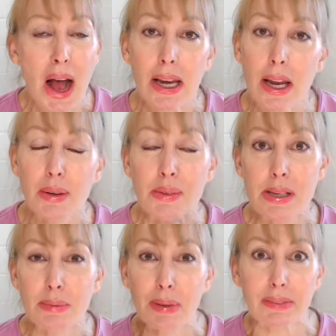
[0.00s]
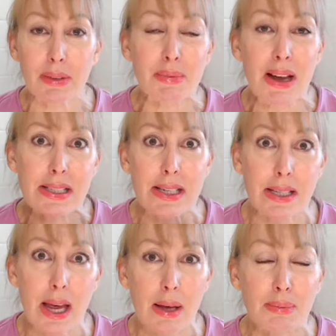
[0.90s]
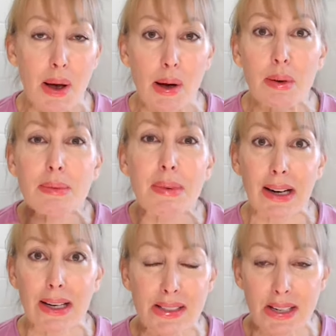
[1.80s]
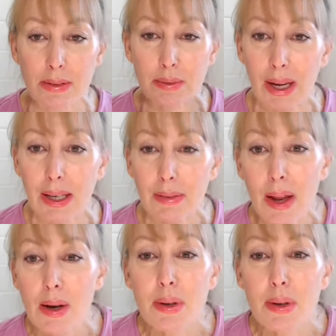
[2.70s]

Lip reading: I know it was a bit of a mess today, but we managed, didn't we?